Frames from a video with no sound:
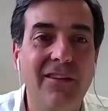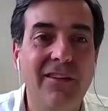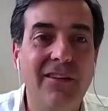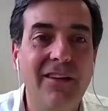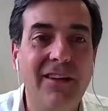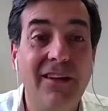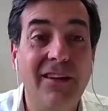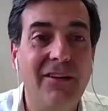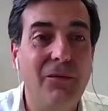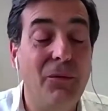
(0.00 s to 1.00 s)

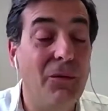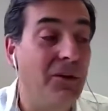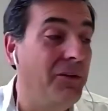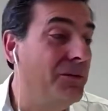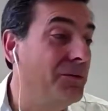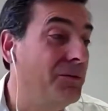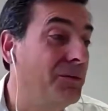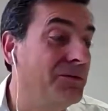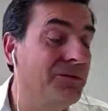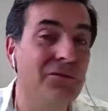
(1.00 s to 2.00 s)
We
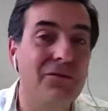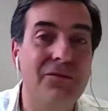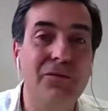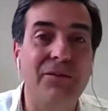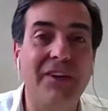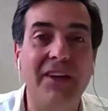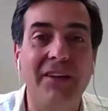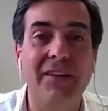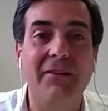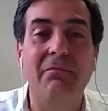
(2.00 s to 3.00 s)
used to think
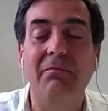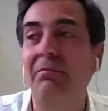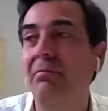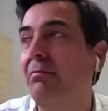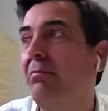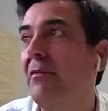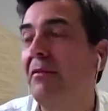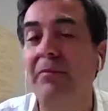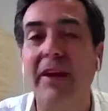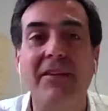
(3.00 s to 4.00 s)
in
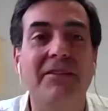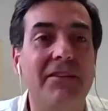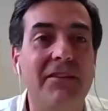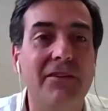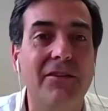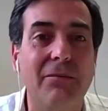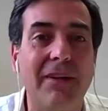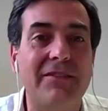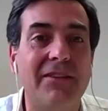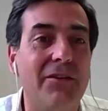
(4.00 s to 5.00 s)
main cities, no,
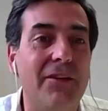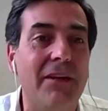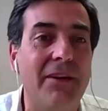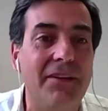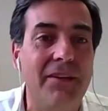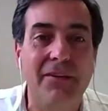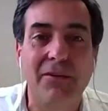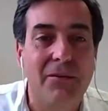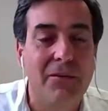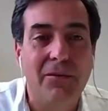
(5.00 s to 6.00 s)
Barcelona, Madrid,
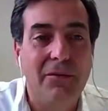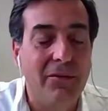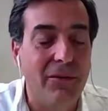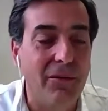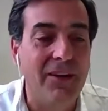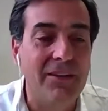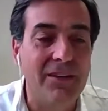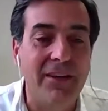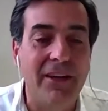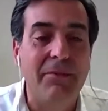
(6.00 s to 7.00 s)
or other
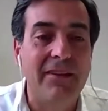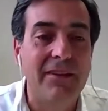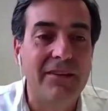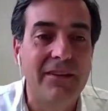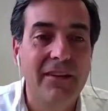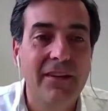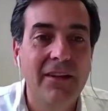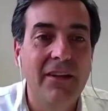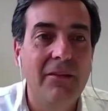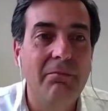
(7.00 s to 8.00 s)
capitals,
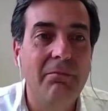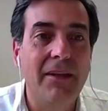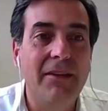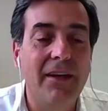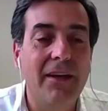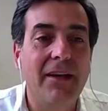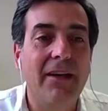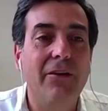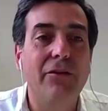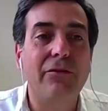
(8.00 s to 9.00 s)
but there are a
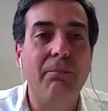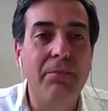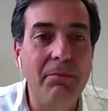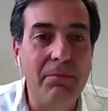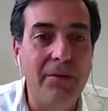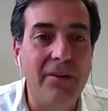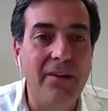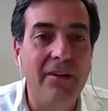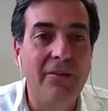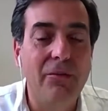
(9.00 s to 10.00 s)
lot of people
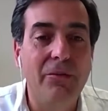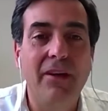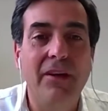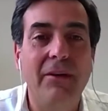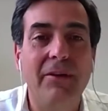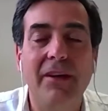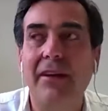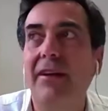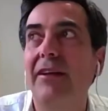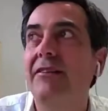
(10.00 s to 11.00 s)
living
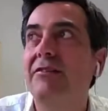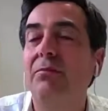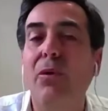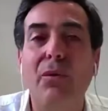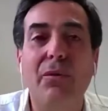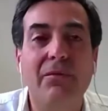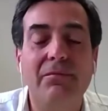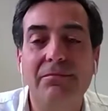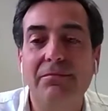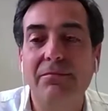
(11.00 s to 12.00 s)
in small
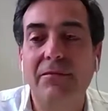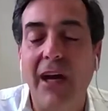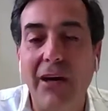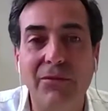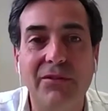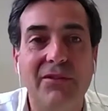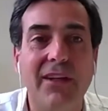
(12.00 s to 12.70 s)
towns,